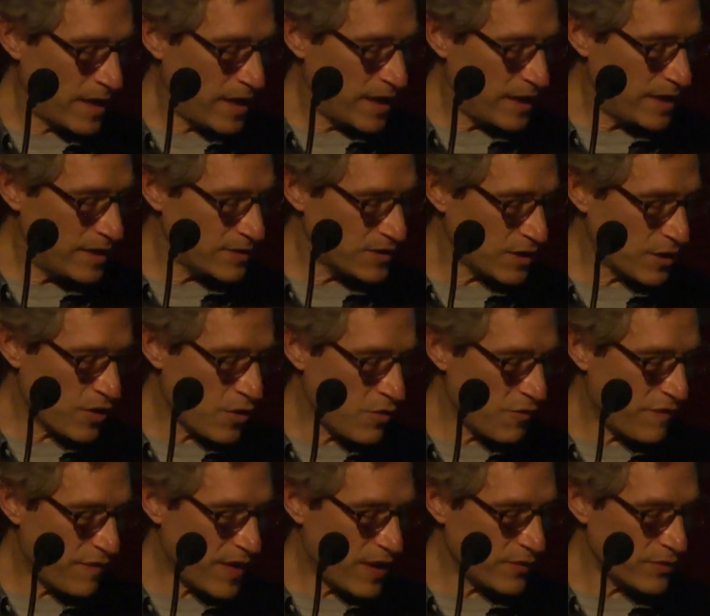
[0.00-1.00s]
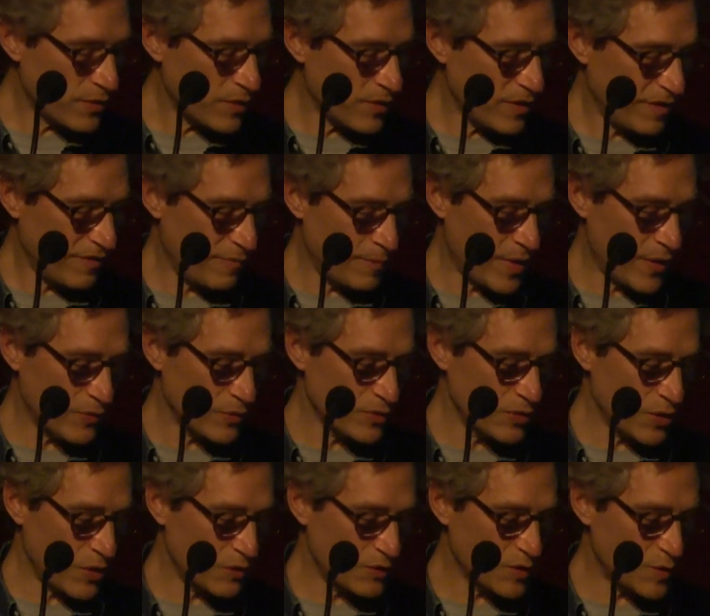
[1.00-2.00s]
He is a co-founder of Mother
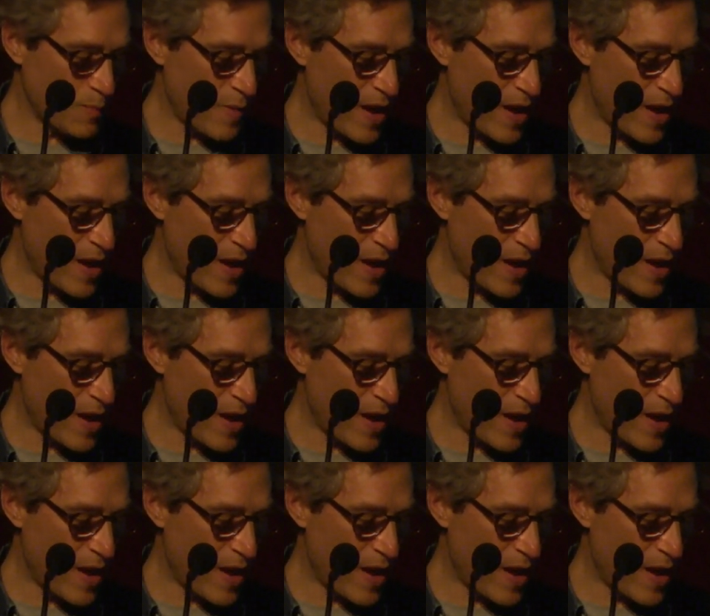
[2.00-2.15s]
Jones